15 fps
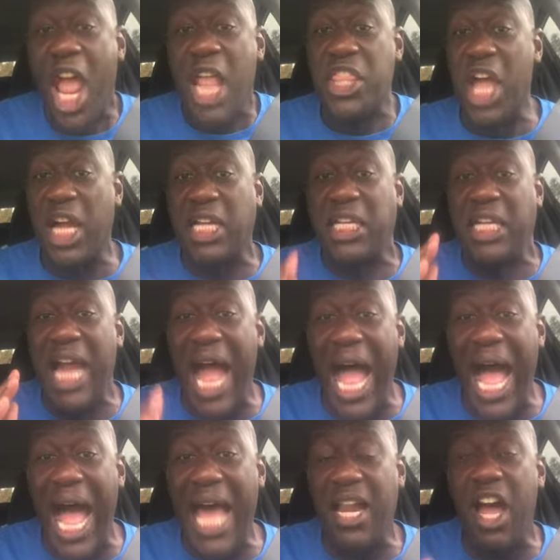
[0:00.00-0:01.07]
the
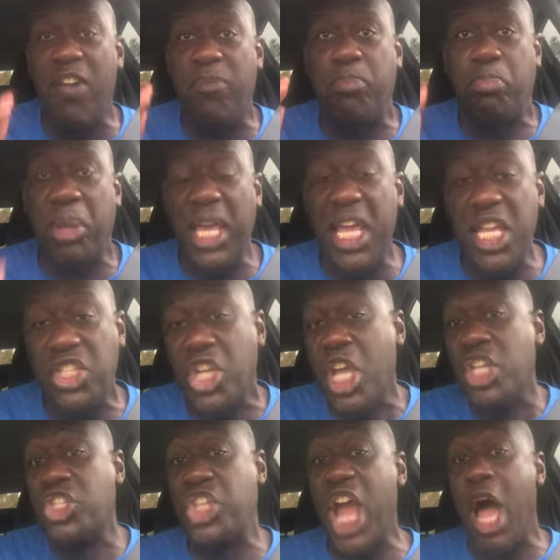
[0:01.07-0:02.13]
God of peace
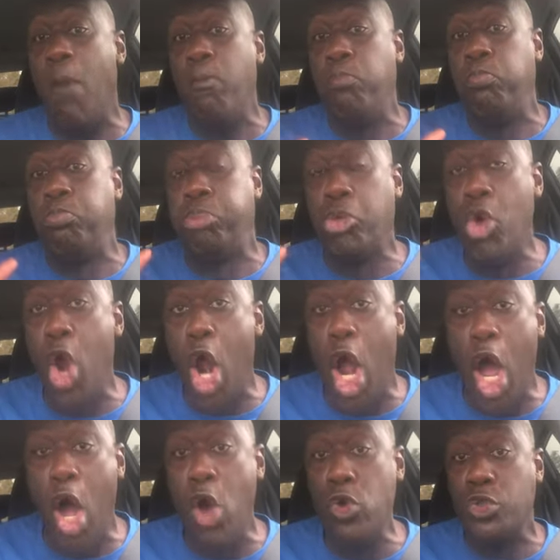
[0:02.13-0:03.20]
shall
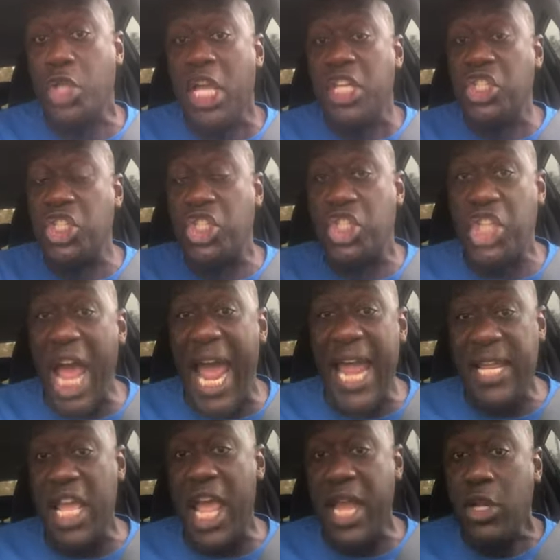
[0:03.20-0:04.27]
bruise
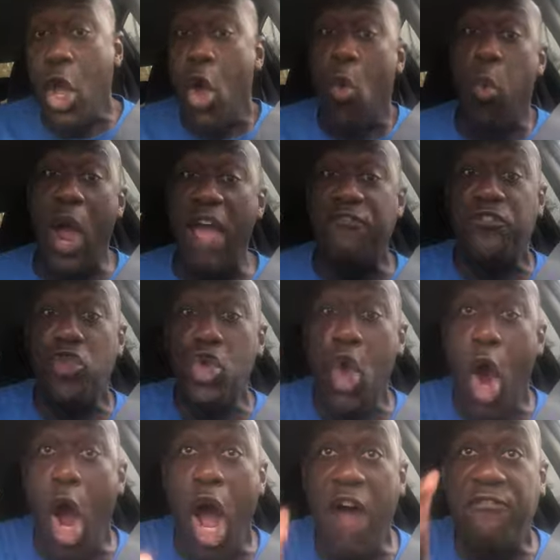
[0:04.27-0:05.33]
Satan with
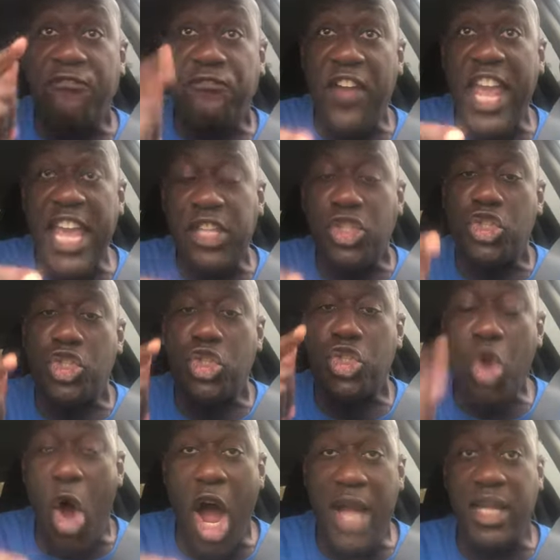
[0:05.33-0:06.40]
your feet
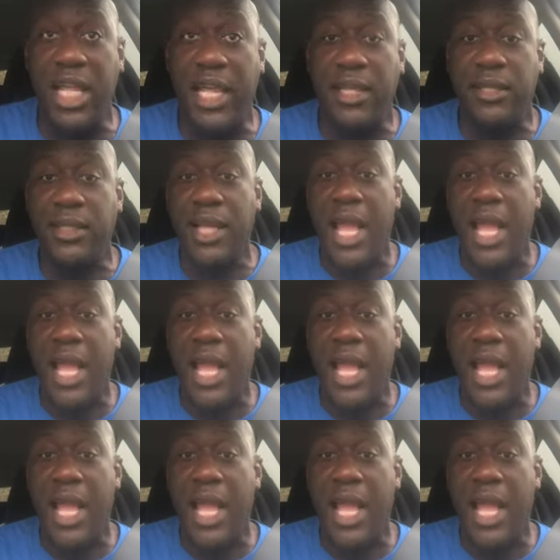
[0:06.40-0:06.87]
shortly.